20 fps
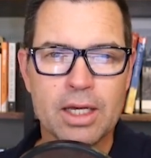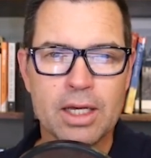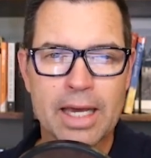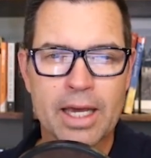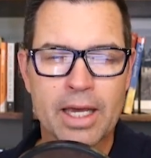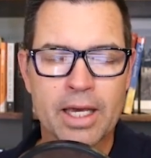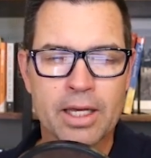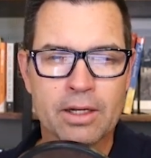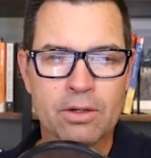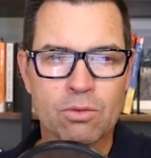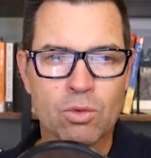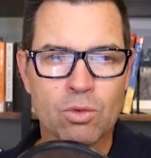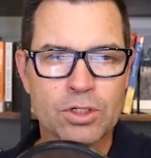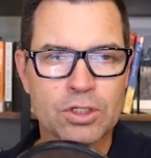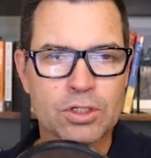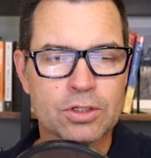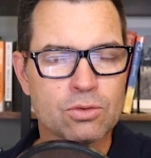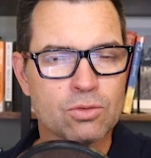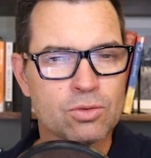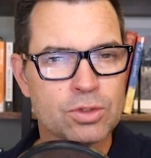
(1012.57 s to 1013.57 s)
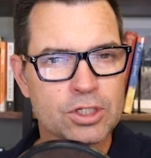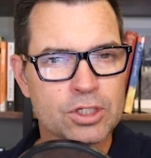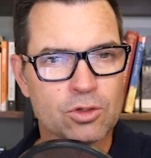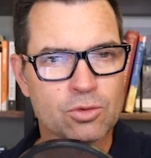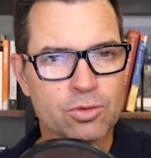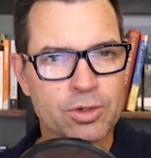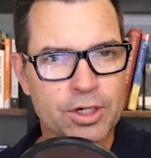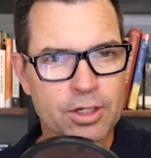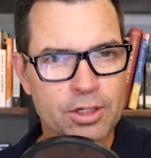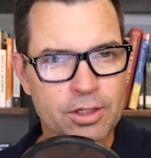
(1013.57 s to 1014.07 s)
And what's the risk
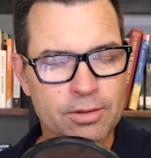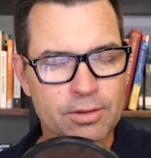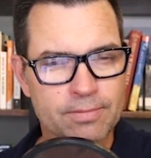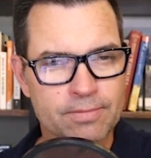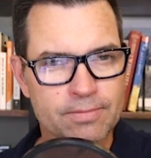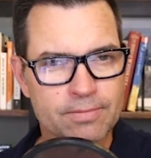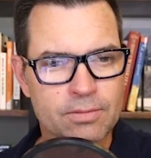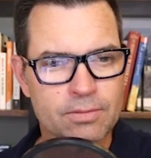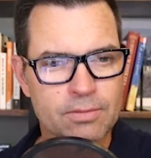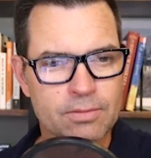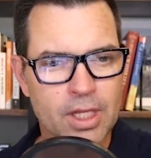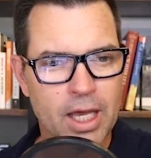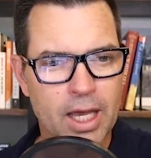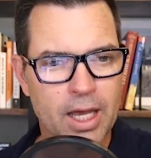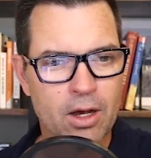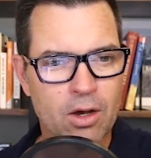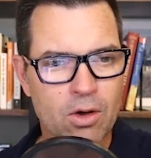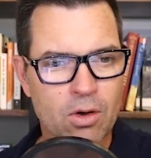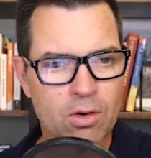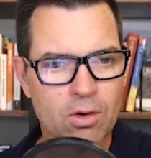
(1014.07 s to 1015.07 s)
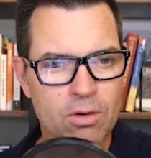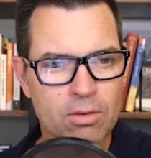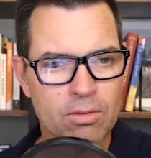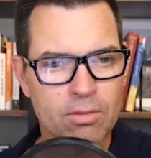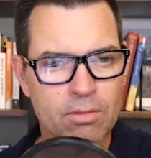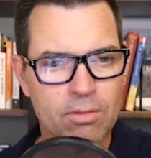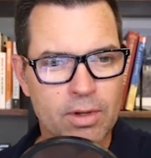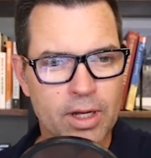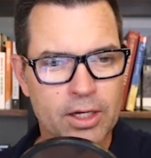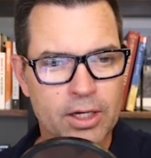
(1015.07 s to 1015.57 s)
rating? How
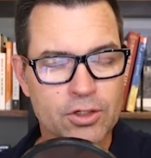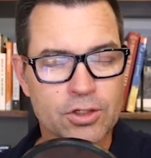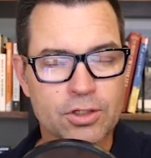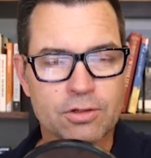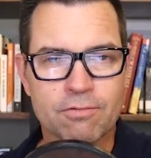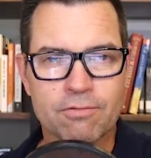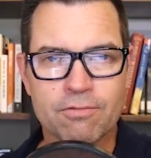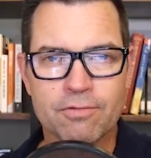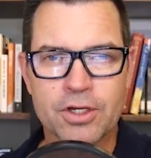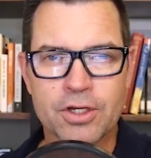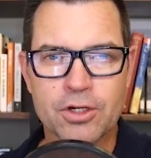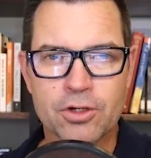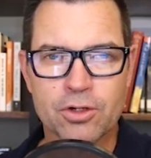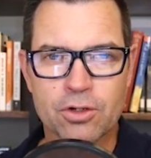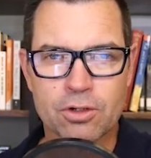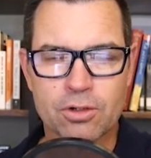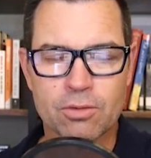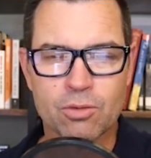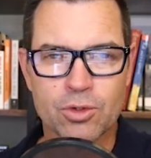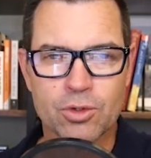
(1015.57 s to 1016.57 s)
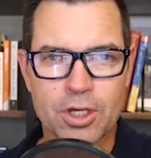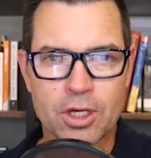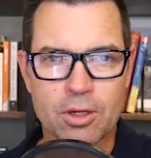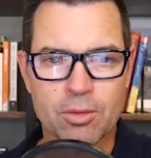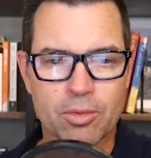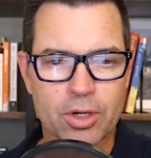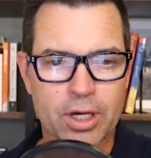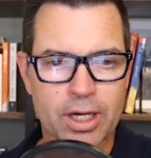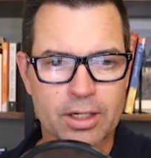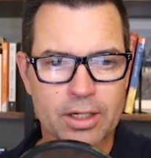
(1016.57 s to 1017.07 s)
severe would the
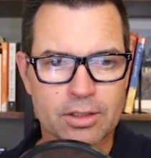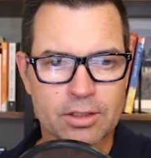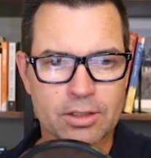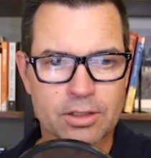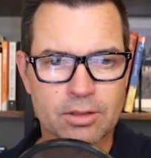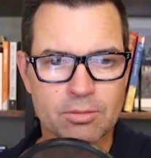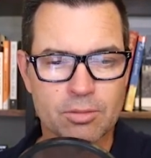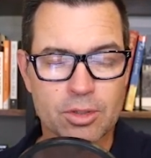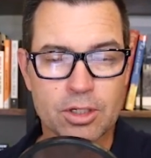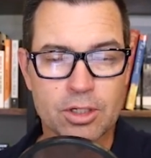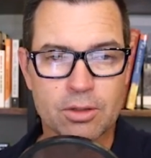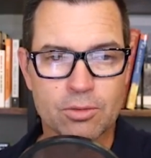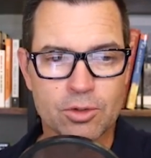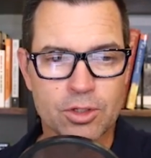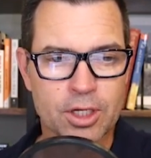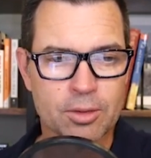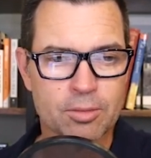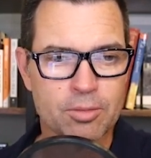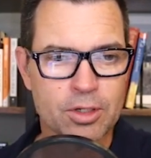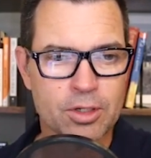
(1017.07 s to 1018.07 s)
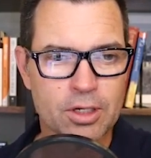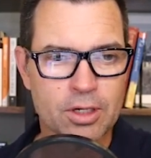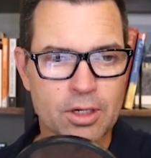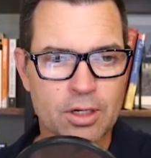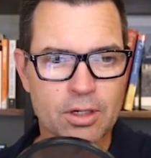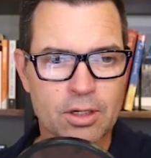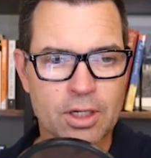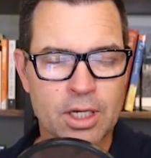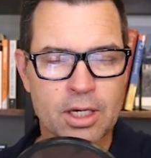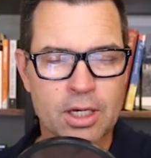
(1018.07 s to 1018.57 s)
impact be? Would
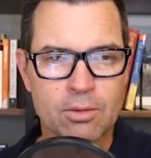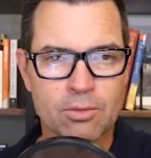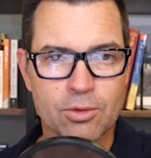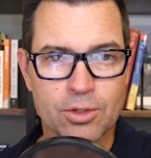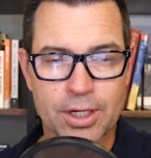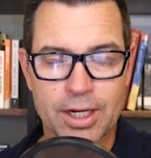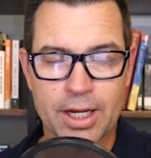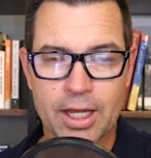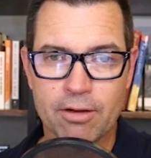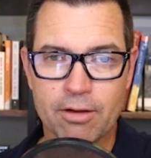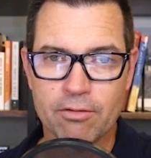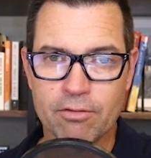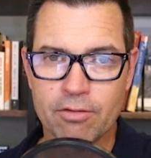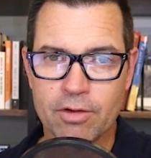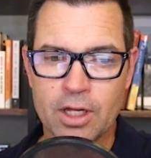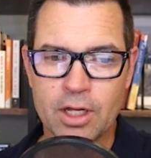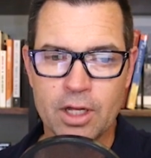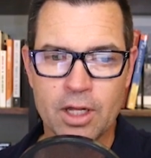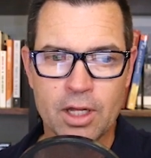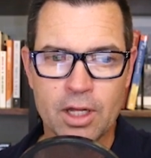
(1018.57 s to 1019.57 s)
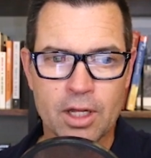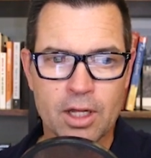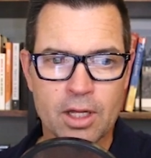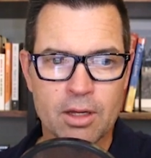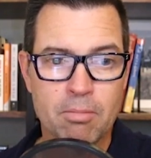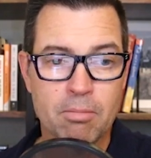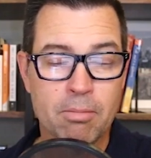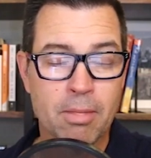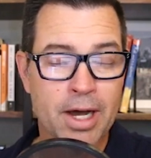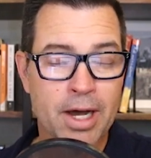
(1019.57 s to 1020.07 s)
it have
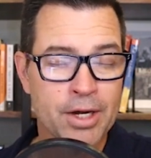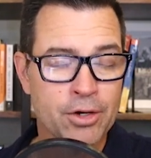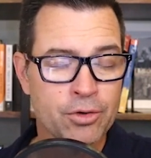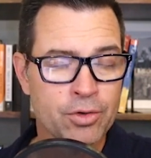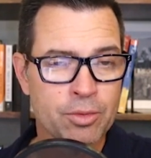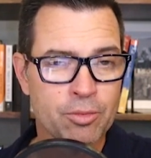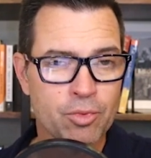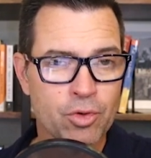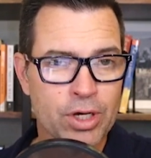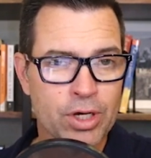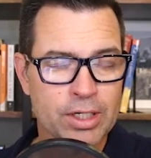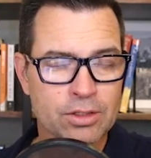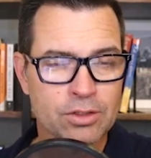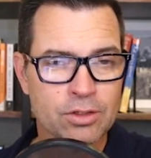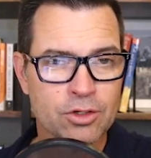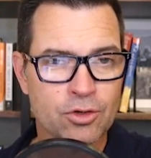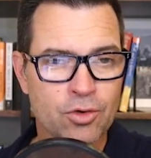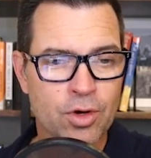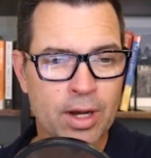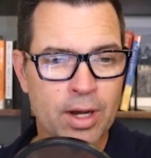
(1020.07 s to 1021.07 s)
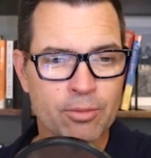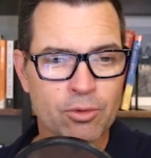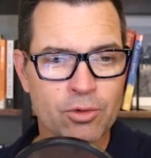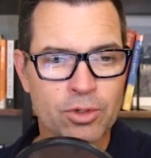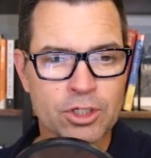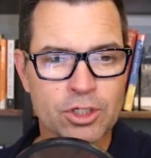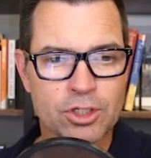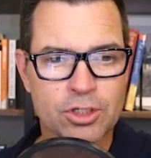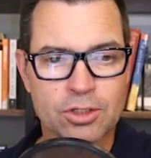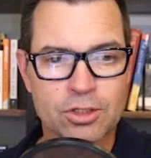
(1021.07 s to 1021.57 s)
minor impact on your
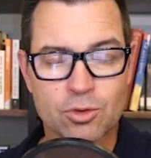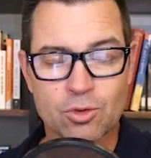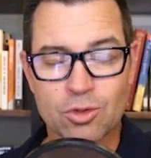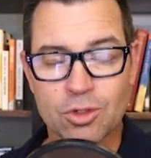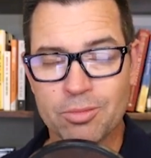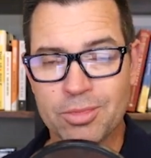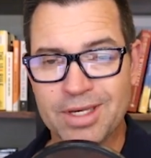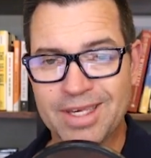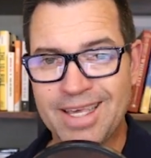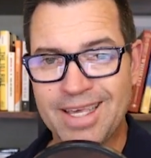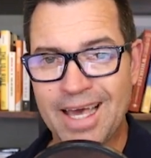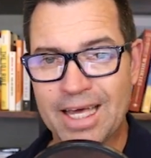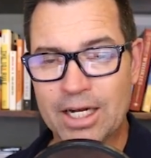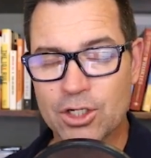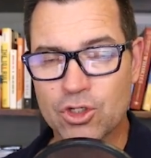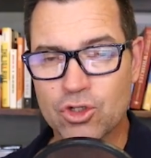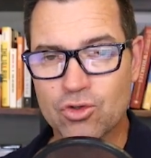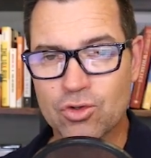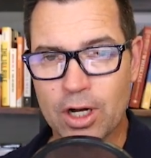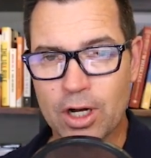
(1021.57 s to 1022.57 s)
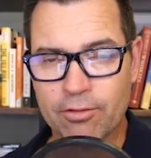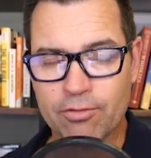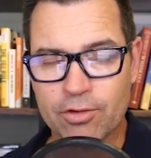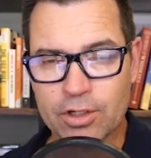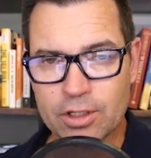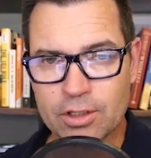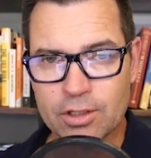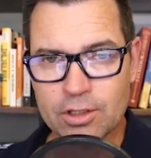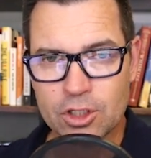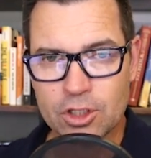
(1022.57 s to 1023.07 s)
operations? Would it be
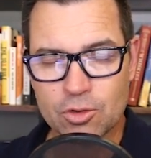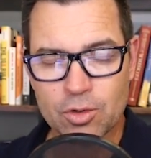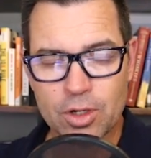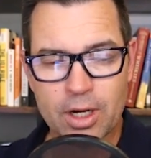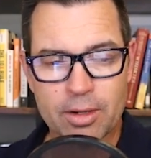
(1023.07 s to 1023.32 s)
catastrophic to your